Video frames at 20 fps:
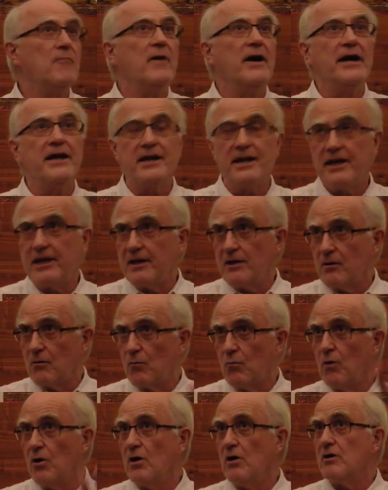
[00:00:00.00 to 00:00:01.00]
making
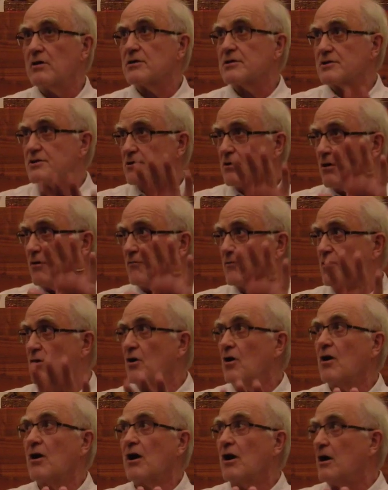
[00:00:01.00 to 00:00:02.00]
works of
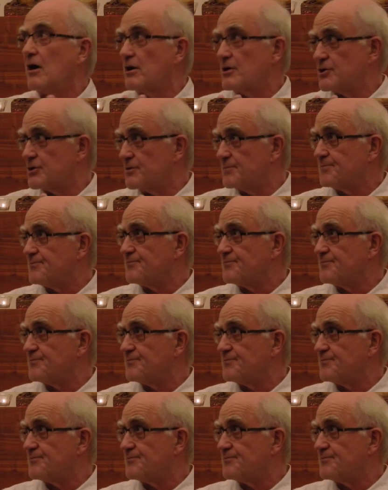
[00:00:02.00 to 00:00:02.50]
collage.